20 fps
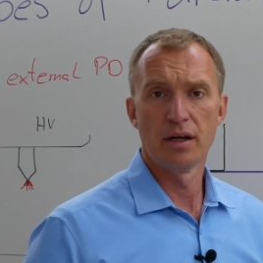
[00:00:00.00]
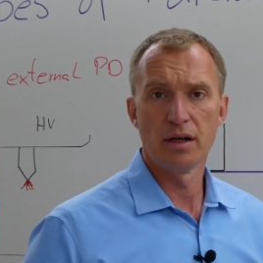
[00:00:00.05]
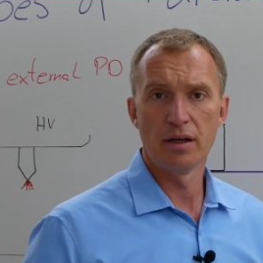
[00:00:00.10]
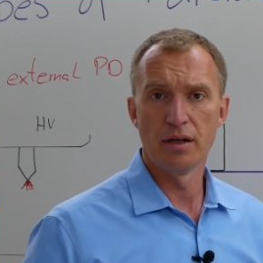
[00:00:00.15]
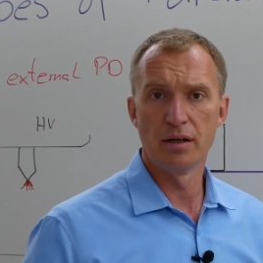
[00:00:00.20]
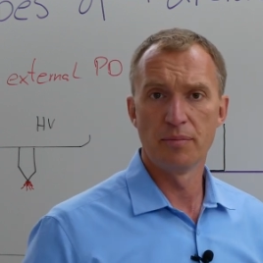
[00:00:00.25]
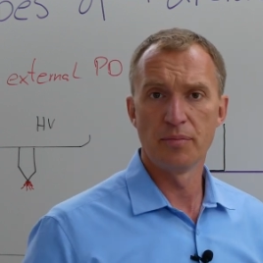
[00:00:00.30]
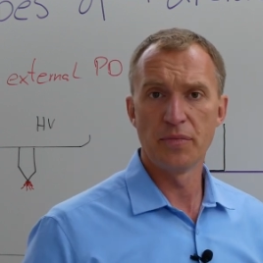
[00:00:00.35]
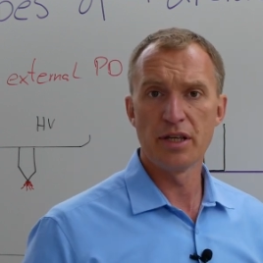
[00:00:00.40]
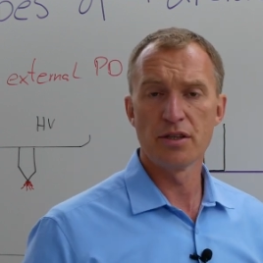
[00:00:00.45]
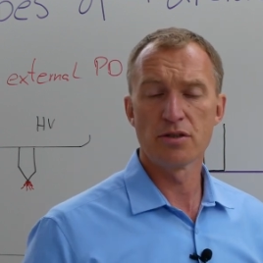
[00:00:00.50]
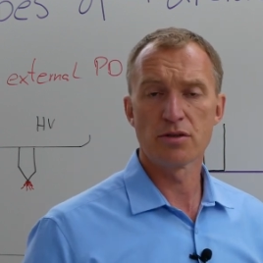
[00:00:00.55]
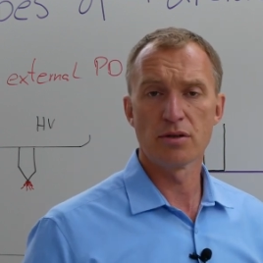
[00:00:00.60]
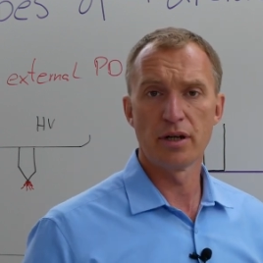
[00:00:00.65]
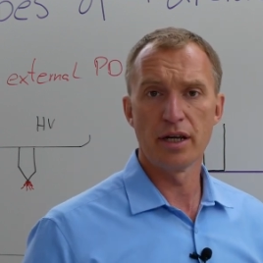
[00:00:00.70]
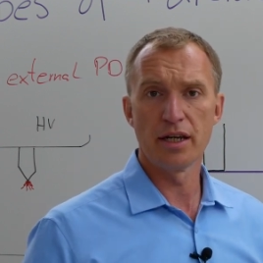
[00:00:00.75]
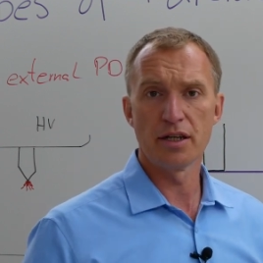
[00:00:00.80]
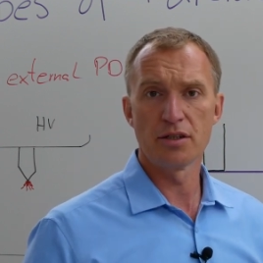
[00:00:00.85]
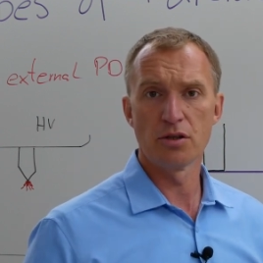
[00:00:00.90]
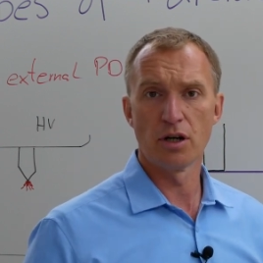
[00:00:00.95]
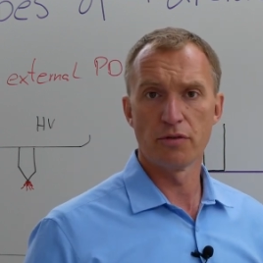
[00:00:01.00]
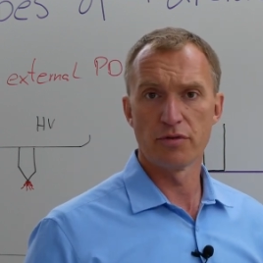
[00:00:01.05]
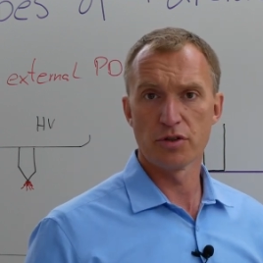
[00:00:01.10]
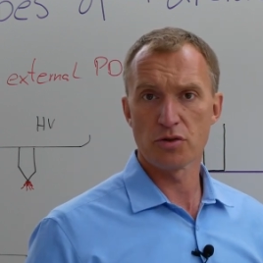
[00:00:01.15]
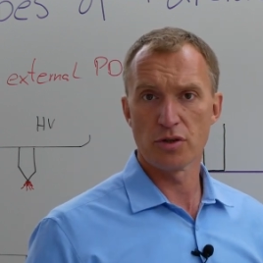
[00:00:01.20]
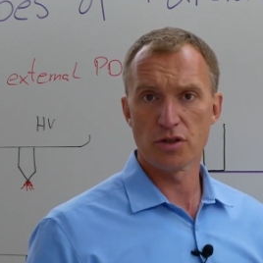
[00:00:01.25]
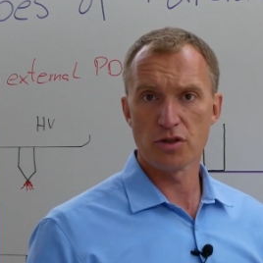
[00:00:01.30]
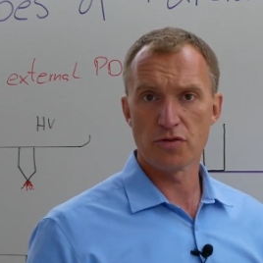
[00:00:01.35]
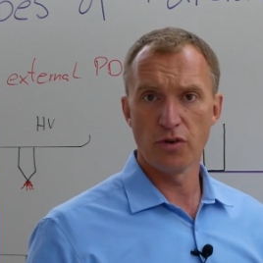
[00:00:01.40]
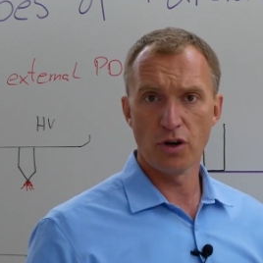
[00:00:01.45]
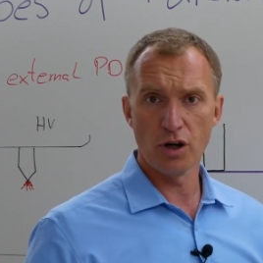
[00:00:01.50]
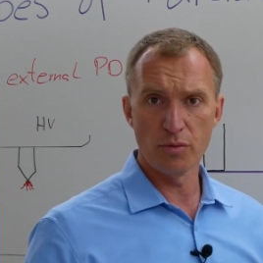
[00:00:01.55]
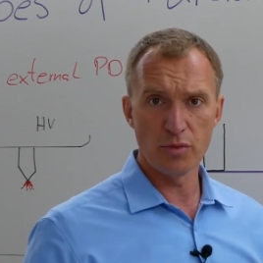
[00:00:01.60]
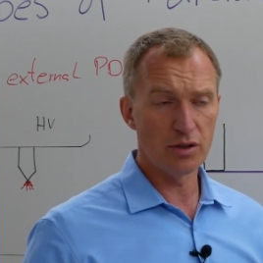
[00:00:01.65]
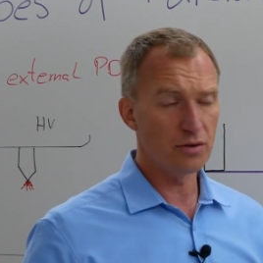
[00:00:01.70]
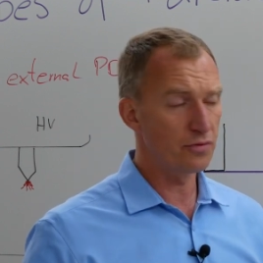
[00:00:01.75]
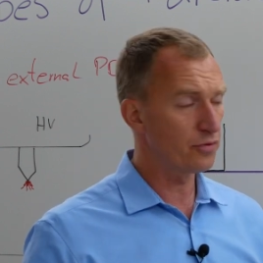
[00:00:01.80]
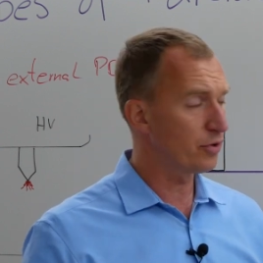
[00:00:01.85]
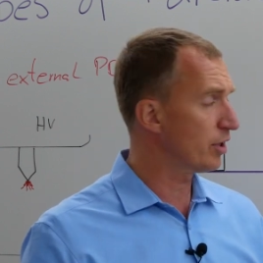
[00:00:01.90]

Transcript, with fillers: um, insulation of a transformer,